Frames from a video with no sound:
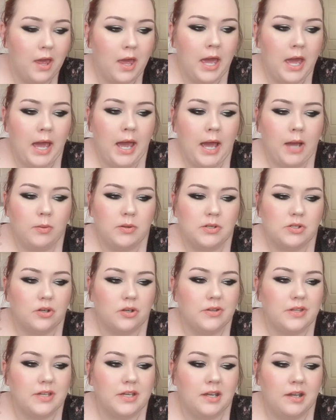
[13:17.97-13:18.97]
And we told
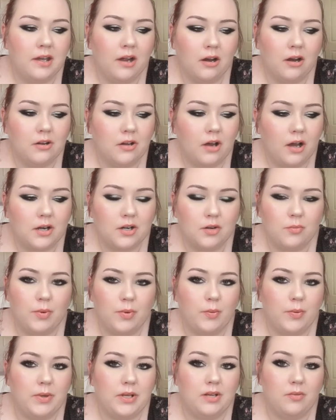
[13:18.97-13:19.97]
the ER doctor, but
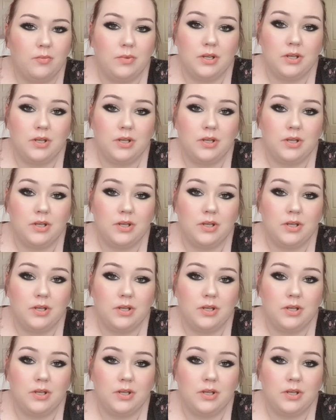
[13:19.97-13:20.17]
we